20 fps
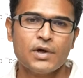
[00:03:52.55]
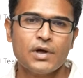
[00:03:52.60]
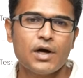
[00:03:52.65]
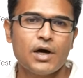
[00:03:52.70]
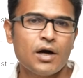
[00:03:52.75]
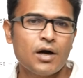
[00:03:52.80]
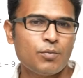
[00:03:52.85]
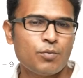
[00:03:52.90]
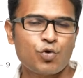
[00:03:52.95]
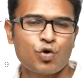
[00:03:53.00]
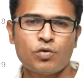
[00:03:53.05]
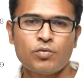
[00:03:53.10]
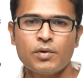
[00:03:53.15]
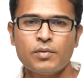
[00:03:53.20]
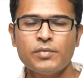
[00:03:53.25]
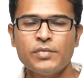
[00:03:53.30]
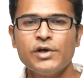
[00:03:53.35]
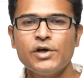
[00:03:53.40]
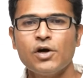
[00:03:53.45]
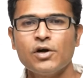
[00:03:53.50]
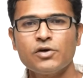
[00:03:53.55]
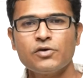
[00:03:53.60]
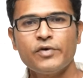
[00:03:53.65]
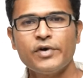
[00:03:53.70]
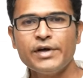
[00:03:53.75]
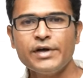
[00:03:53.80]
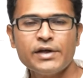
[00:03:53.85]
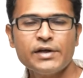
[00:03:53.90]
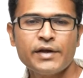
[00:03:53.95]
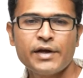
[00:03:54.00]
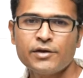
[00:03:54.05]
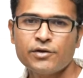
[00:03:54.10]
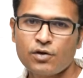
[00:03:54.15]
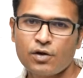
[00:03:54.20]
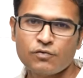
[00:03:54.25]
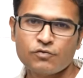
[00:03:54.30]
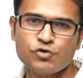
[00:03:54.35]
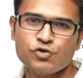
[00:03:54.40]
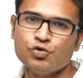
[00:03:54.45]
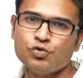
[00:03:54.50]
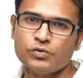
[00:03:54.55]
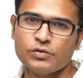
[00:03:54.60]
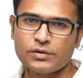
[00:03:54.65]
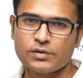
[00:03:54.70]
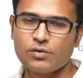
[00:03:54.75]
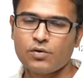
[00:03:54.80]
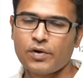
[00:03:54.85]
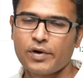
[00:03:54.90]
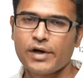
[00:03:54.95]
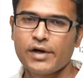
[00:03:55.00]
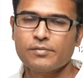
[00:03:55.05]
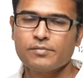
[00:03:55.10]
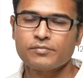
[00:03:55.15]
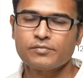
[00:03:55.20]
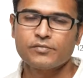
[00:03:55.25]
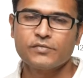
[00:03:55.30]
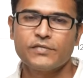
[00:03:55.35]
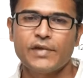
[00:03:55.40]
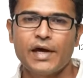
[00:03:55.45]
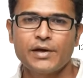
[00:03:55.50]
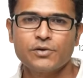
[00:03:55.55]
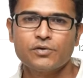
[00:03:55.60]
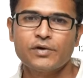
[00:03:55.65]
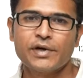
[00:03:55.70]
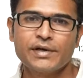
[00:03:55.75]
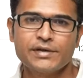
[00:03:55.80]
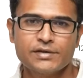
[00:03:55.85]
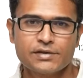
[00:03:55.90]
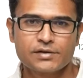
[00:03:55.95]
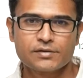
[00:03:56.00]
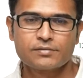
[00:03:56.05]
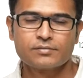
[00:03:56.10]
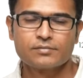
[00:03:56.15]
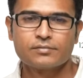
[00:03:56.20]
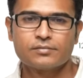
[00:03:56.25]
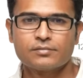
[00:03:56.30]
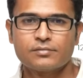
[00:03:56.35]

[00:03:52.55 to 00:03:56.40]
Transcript: uh, probably on 29th of June. Okay. Thank you guys.